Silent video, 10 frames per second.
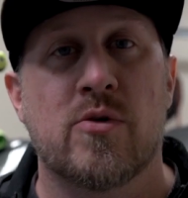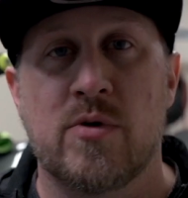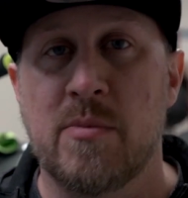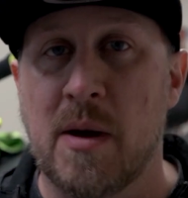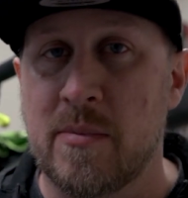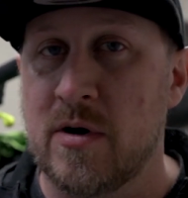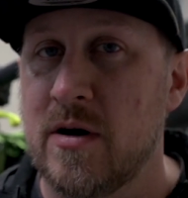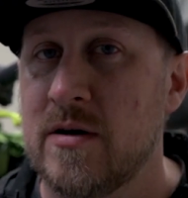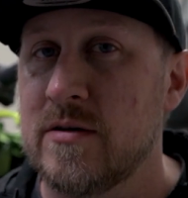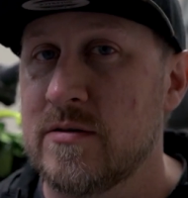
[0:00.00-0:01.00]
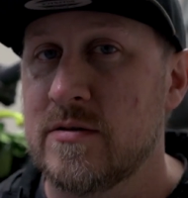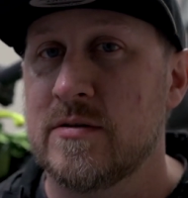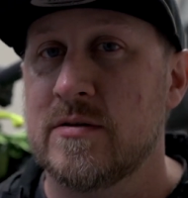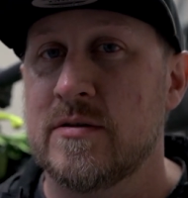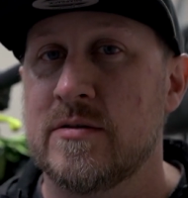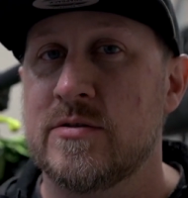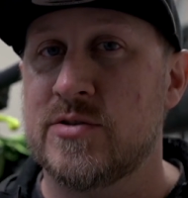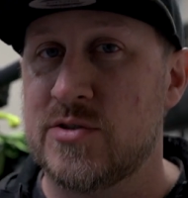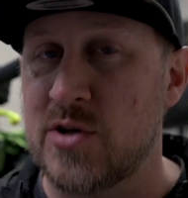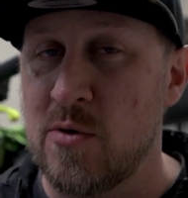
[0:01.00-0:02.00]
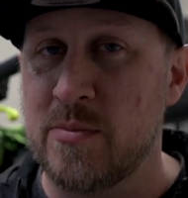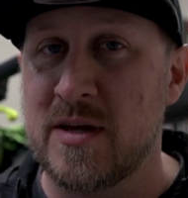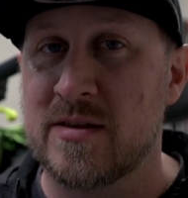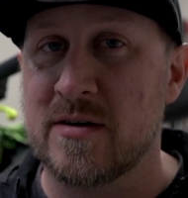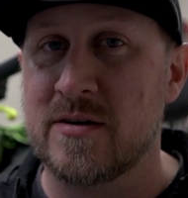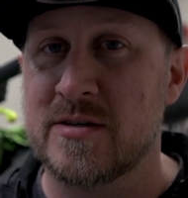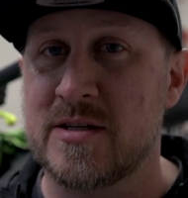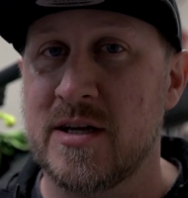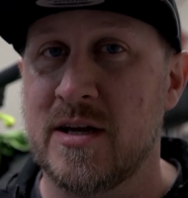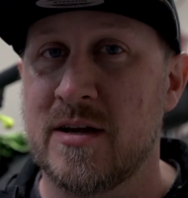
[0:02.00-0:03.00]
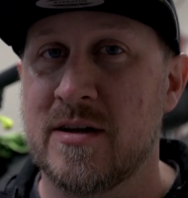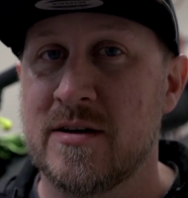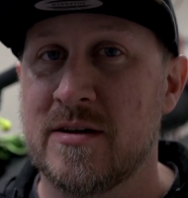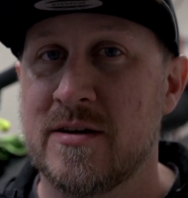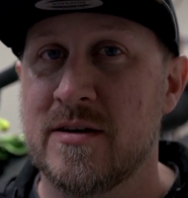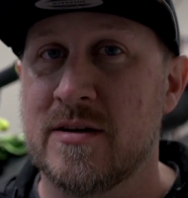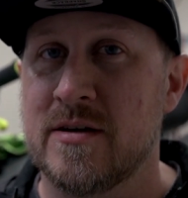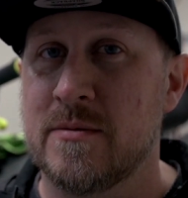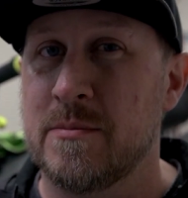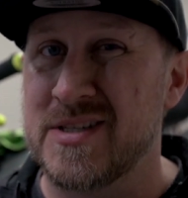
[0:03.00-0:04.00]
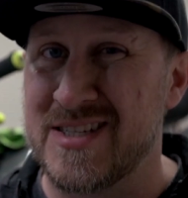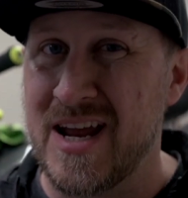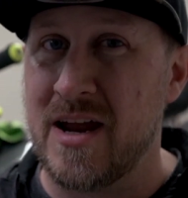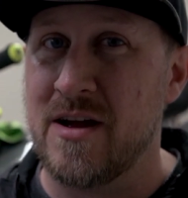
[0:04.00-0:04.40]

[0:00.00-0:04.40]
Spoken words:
Remember, don't be thirsty, but stay